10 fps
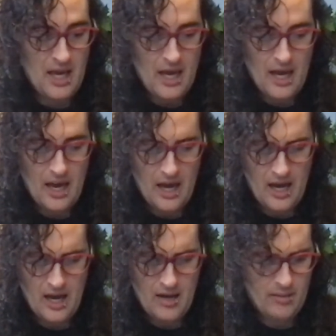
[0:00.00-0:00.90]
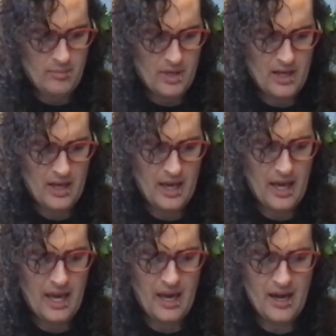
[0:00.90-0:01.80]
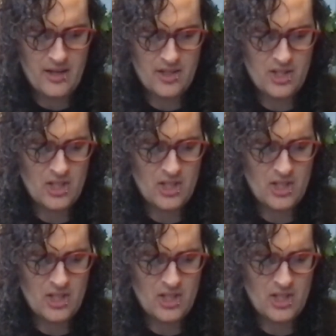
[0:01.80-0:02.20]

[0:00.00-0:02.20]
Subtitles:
time. And